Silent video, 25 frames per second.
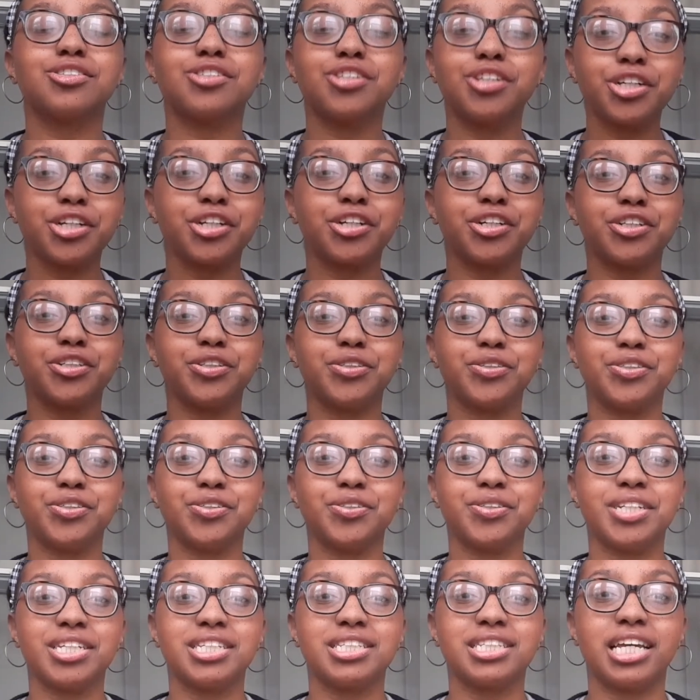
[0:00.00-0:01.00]
to your new
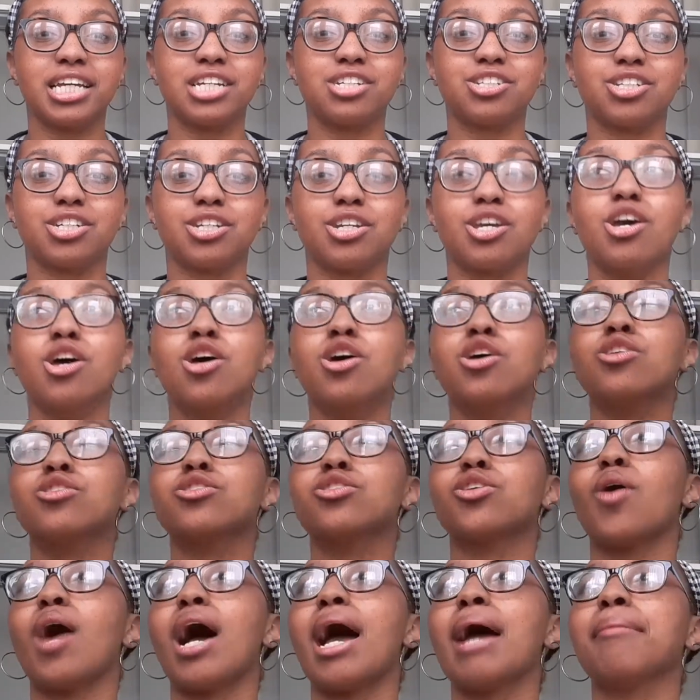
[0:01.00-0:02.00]
duty station.
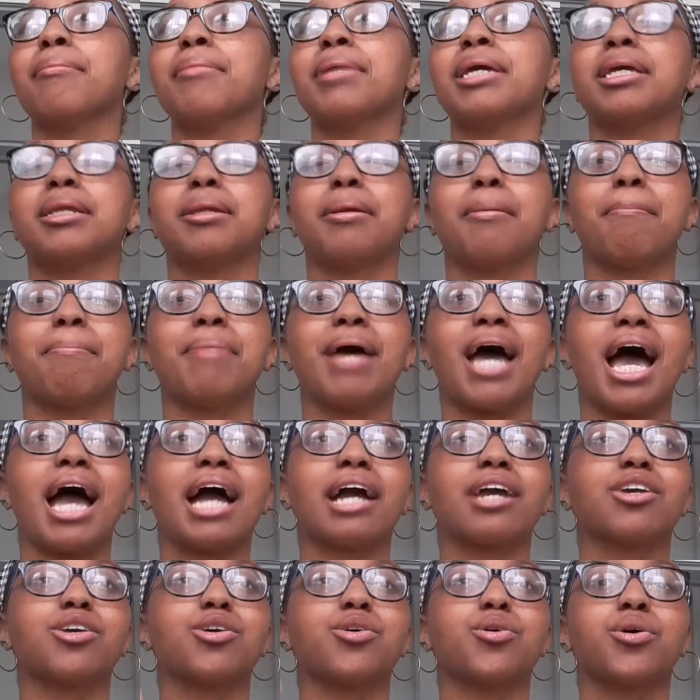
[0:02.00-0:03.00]
So I mean,
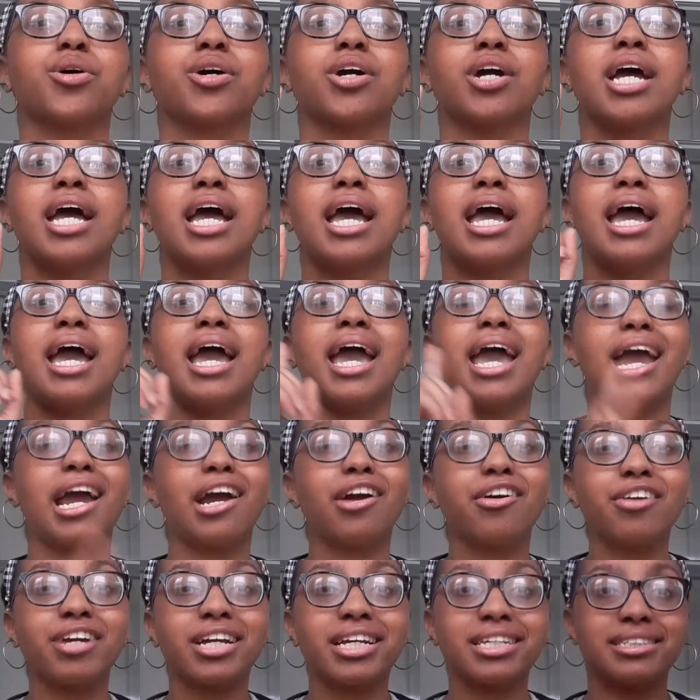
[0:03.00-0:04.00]
pack your
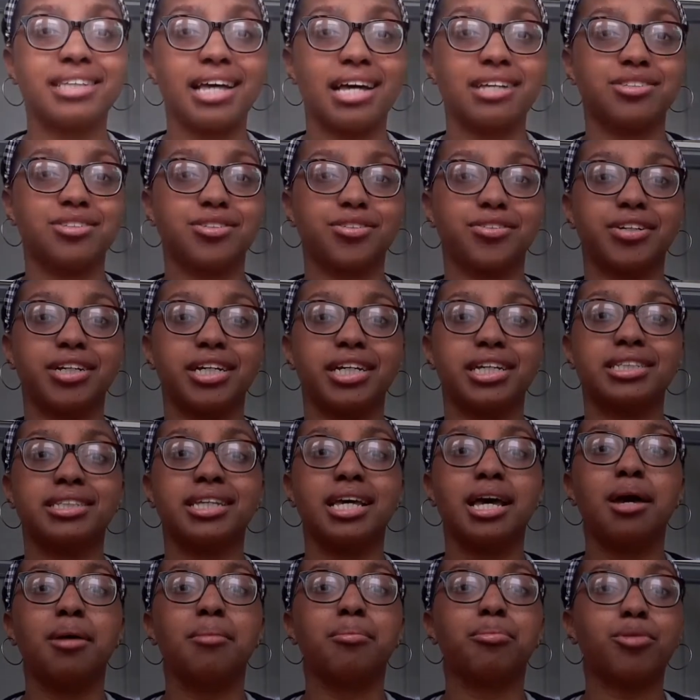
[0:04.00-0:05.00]
hair
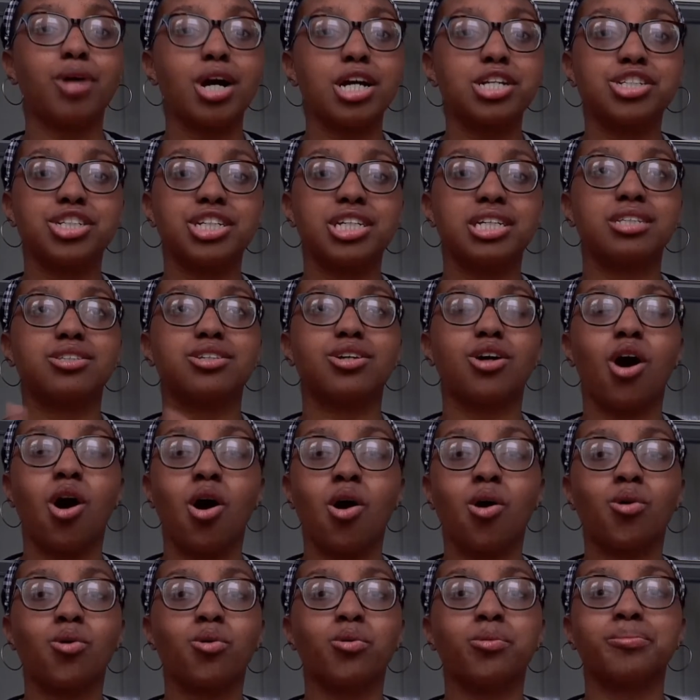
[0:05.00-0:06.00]
accessories, brushes,
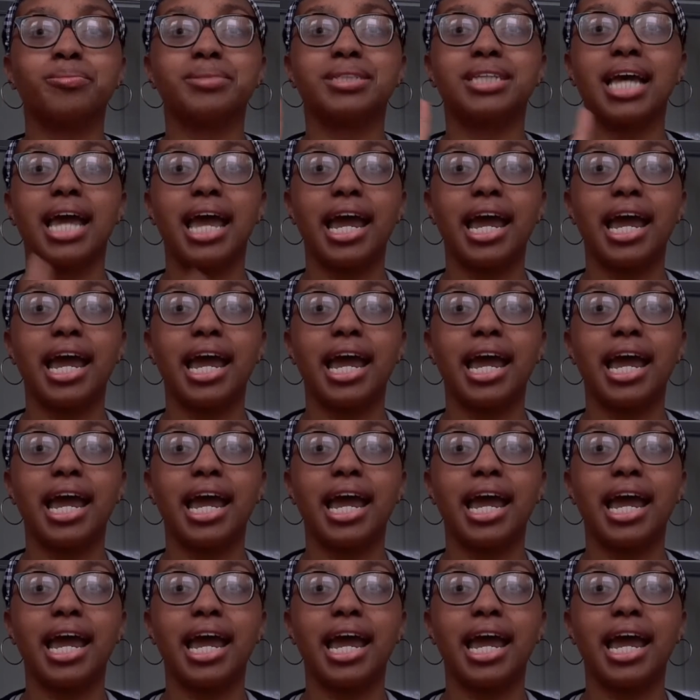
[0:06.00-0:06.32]
combs,